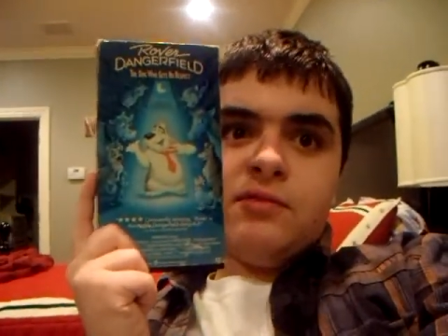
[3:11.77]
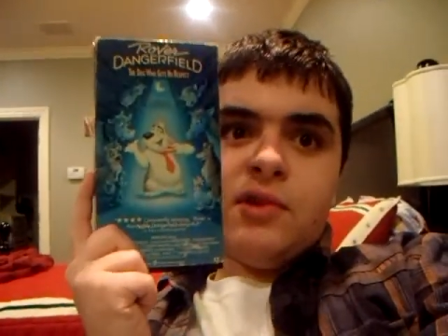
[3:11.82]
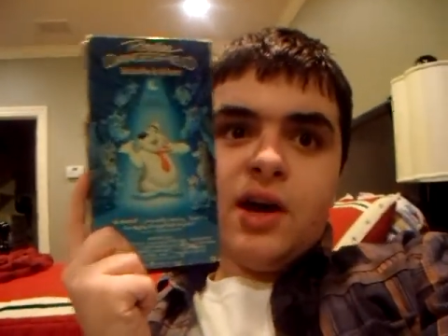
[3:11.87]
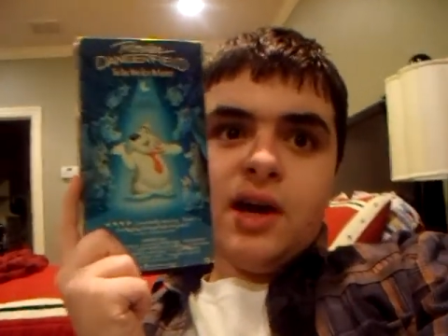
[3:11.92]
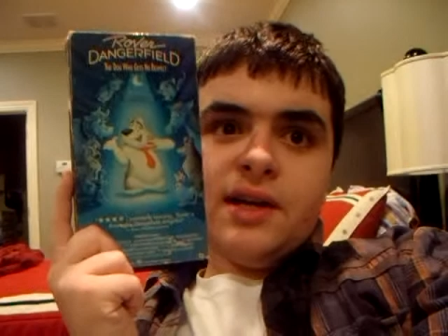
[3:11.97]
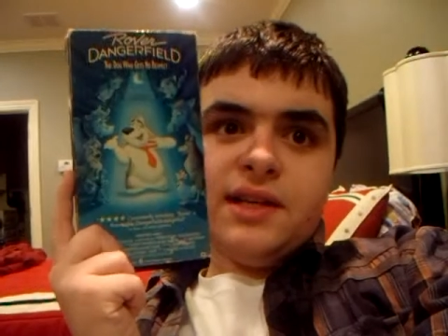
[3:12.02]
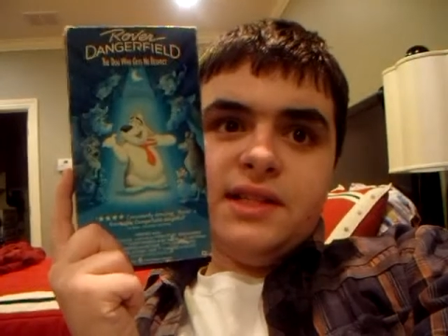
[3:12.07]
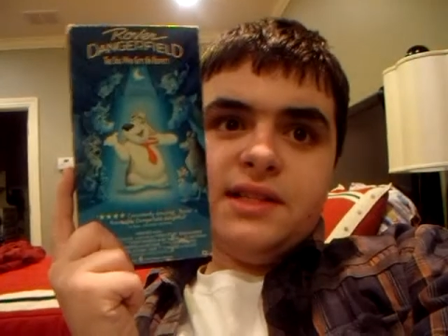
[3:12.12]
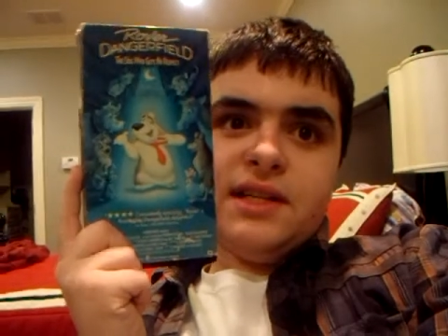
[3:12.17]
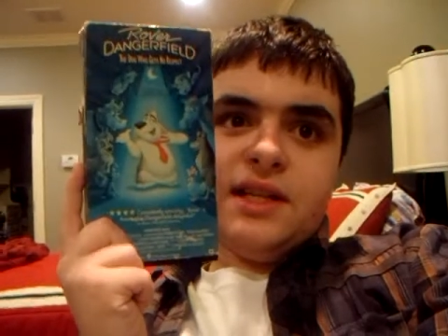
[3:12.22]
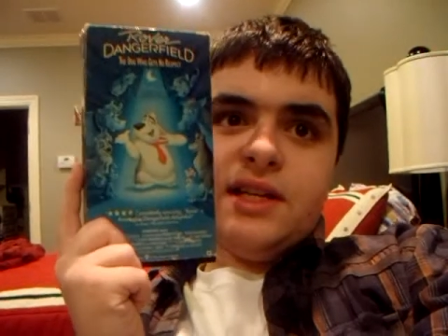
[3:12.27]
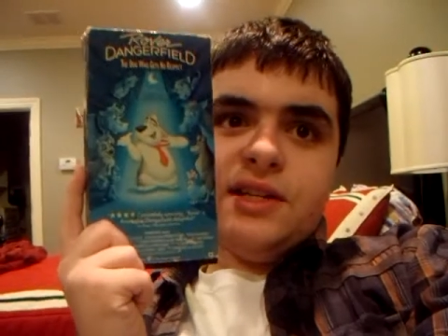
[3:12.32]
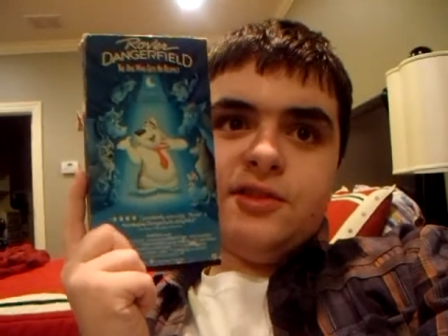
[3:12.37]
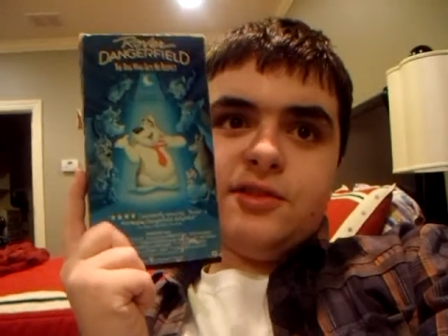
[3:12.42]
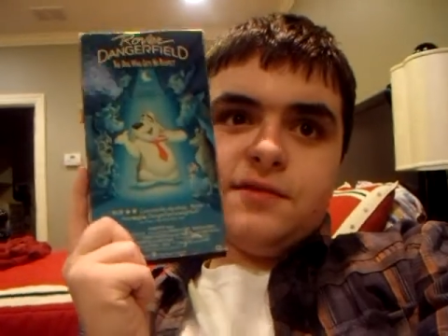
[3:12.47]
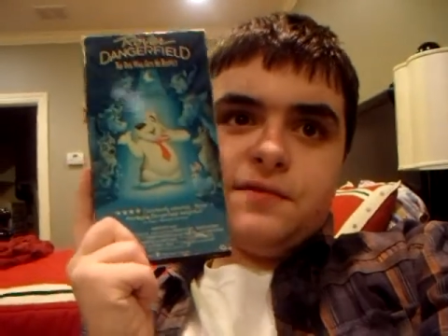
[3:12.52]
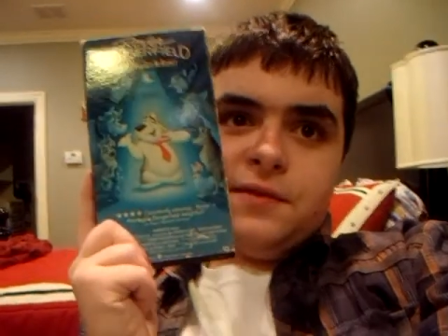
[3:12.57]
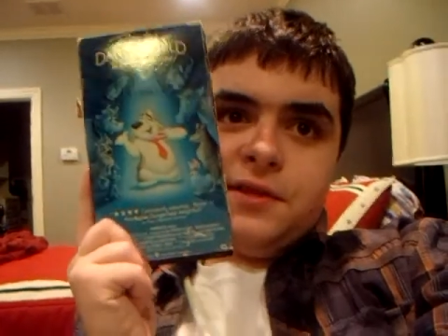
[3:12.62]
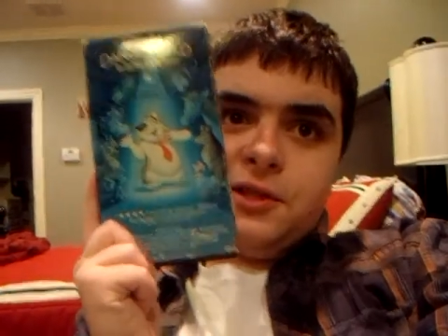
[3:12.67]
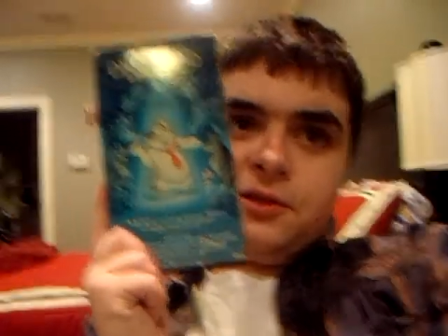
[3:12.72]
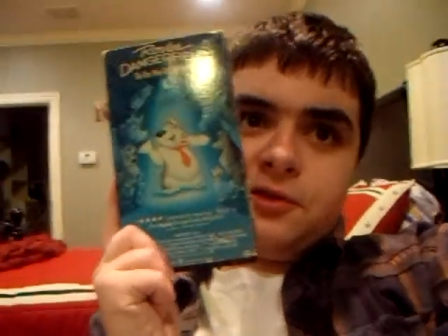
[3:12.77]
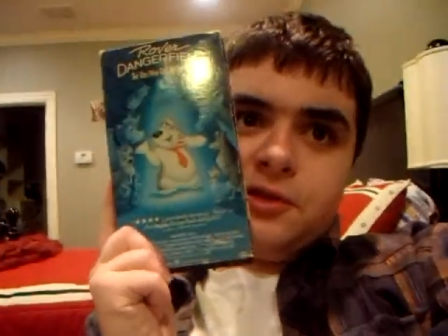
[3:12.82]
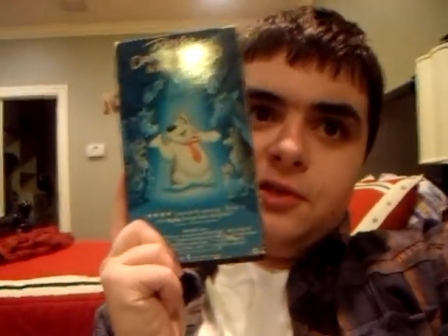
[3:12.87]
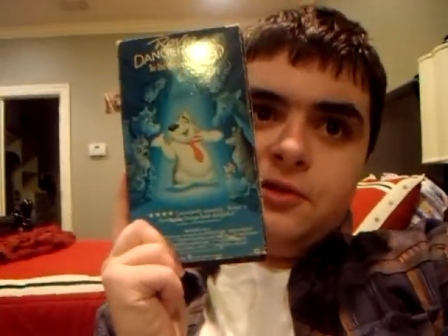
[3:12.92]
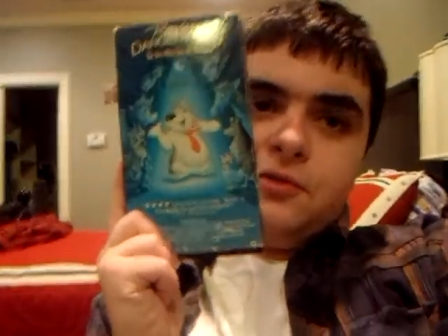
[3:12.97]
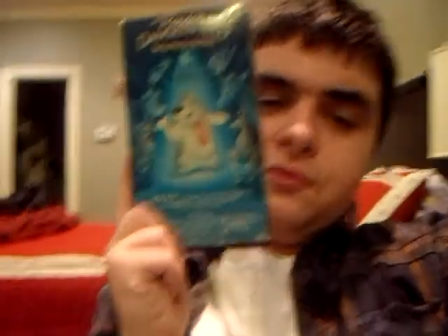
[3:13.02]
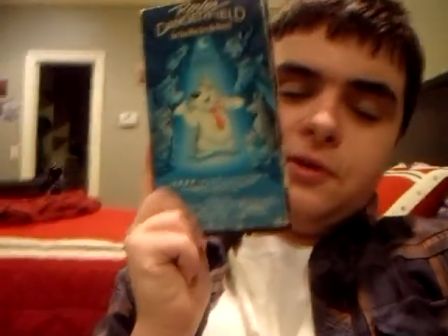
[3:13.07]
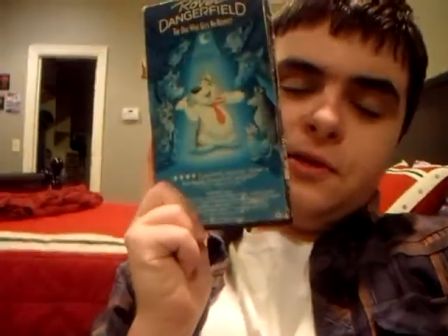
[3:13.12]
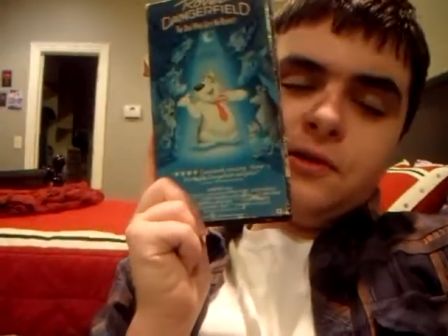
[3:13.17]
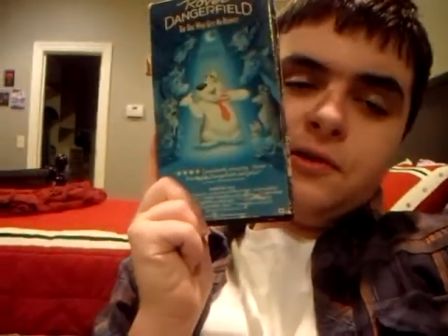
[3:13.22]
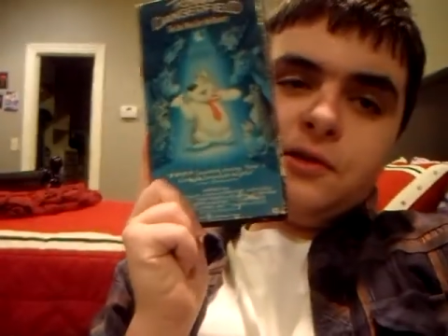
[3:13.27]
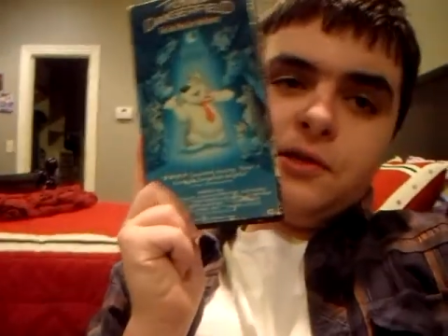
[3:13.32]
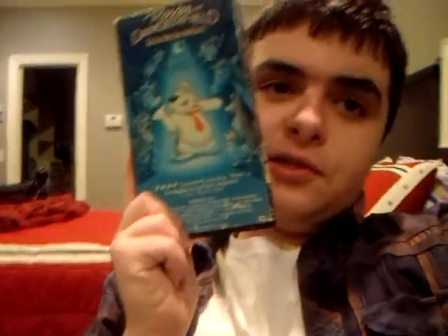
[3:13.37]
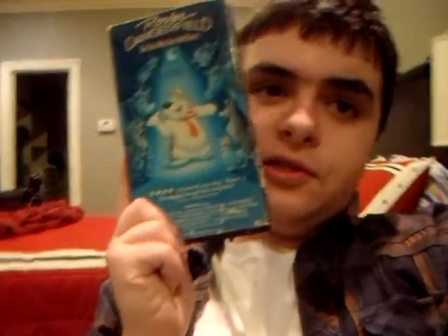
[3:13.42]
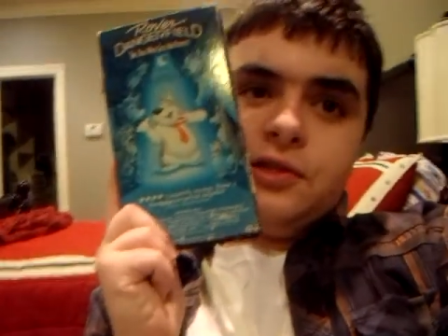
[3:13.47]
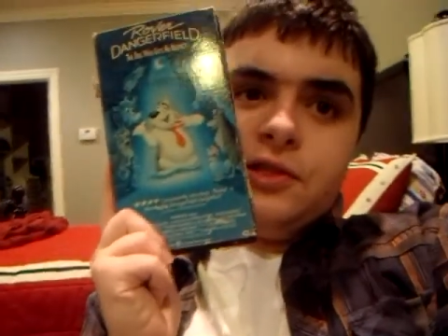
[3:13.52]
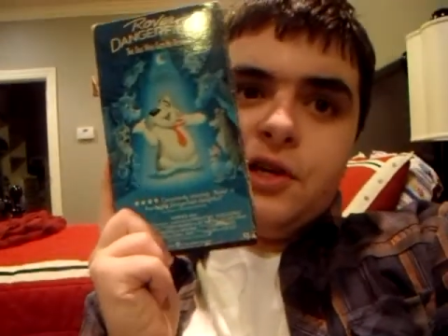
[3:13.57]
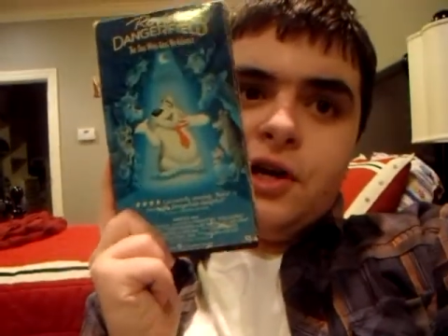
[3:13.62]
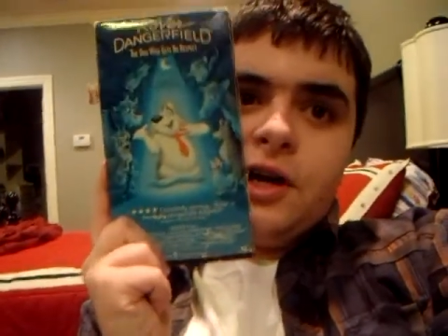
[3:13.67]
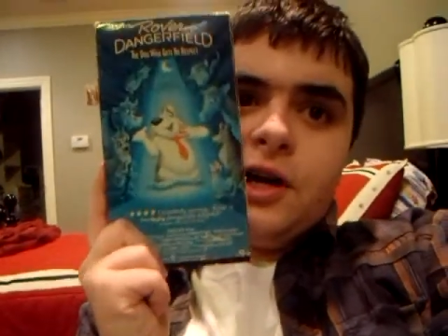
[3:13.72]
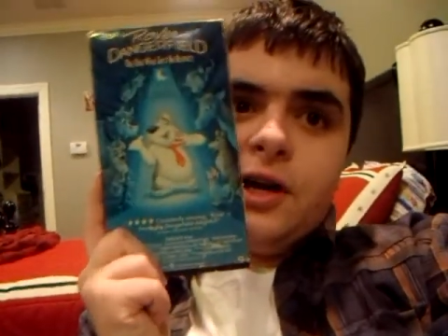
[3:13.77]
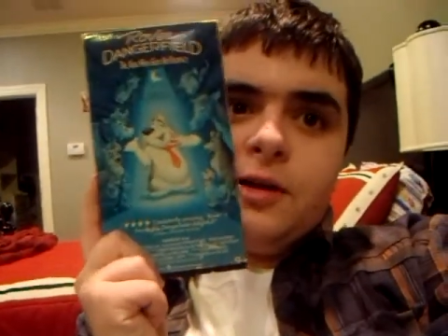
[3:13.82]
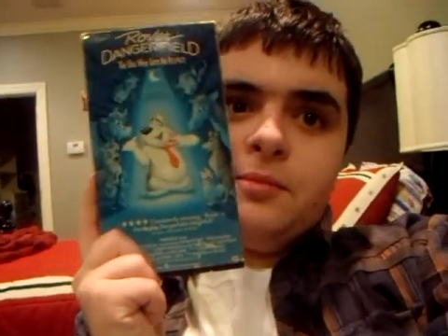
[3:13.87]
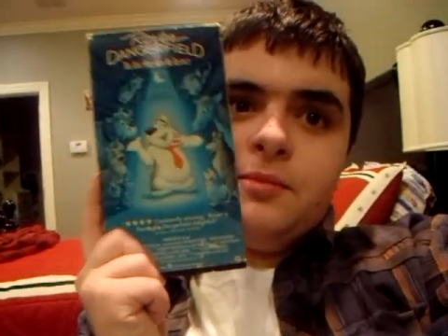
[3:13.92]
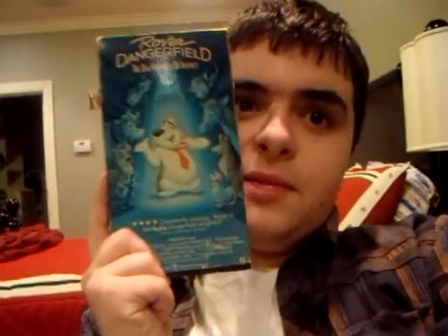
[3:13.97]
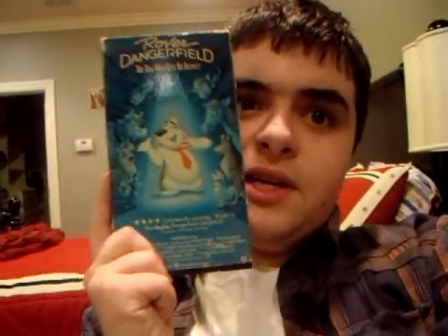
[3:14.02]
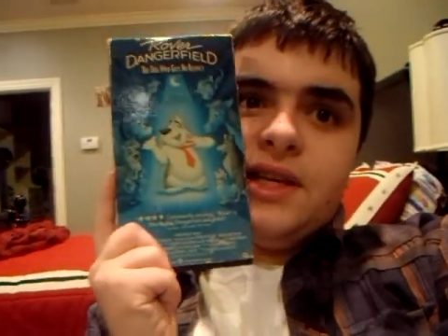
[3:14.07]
Rodney Dangerfield can do a good job